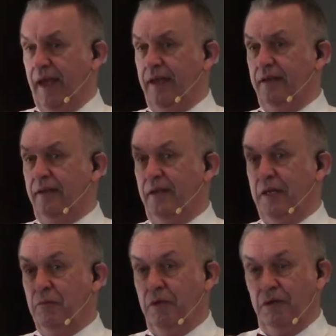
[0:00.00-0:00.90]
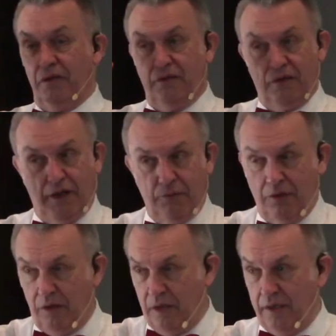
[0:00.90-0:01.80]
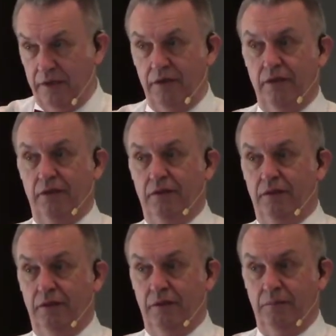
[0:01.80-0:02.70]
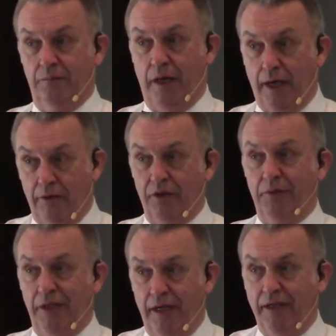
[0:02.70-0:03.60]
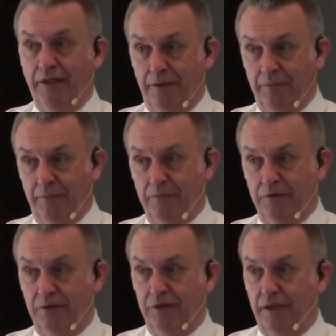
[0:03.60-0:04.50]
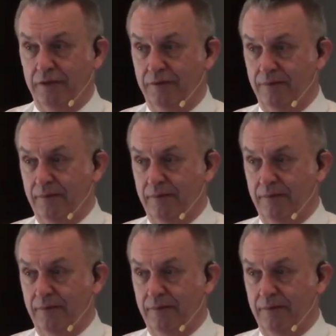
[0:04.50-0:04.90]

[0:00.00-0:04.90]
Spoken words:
and they will honor the power behind him. So yes.